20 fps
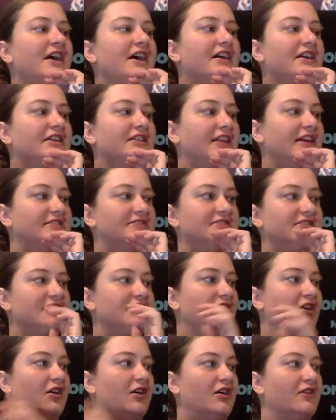collected it
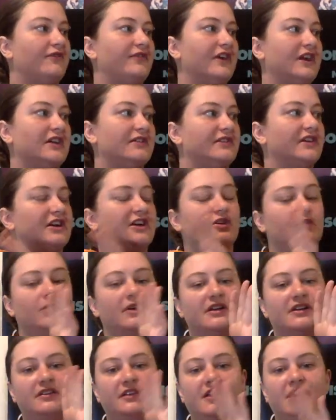all very, very
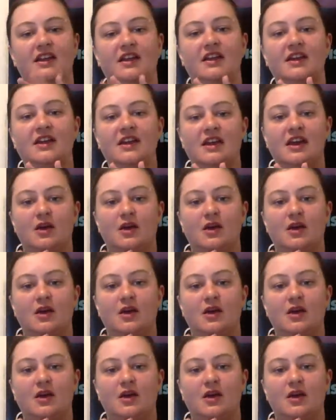quickly,